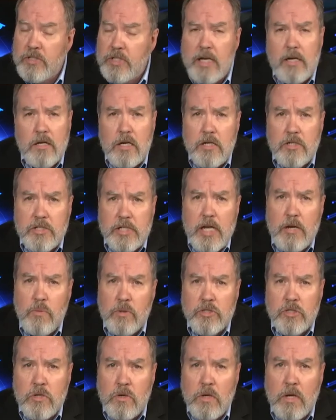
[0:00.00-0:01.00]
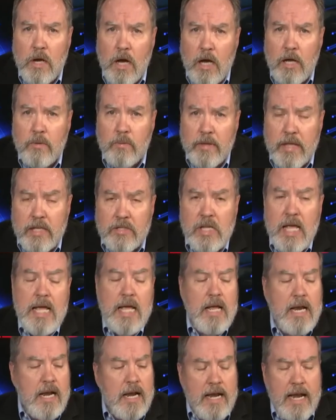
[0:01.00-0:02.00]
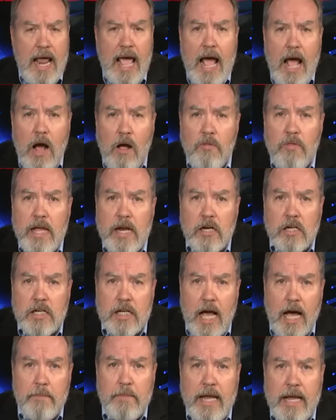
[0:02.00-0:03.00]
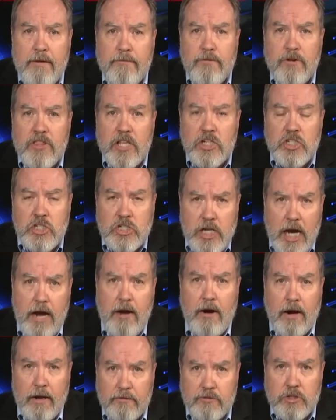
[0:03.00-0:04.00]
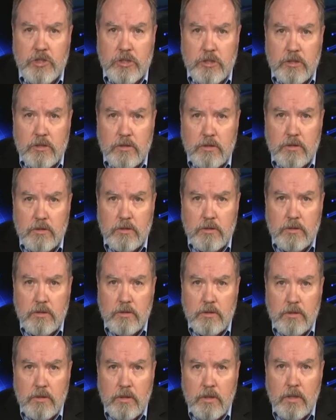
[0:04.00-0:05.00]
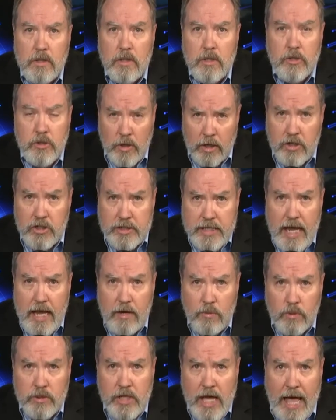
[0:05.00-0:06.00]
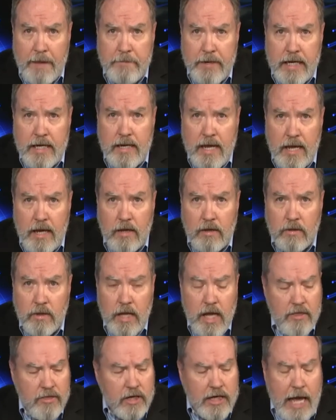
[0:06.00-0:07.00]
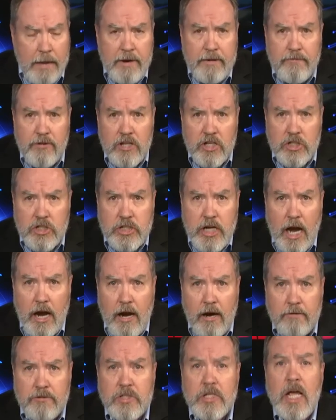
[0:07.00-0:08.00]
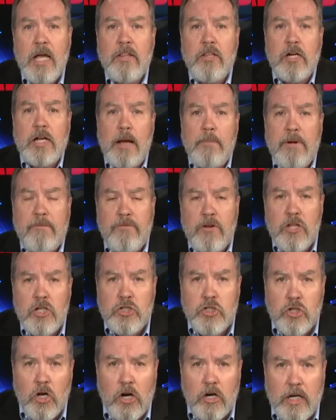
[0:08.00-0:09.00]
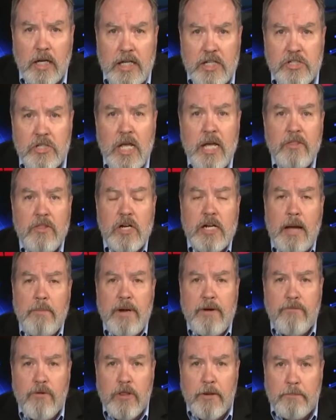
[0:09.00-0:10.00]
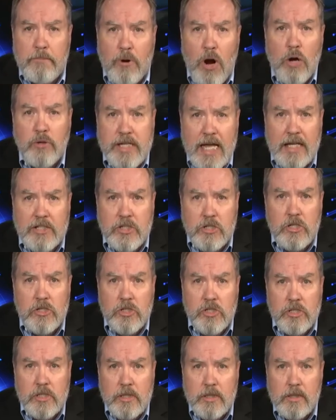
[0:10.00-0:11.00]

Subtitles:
They don't understand what's going on with this. Now they are coming for the sheriffs. Do you understand what's happening now? They're coming for the sheriffs. They're coming for the journalists. They're coming for the protesters.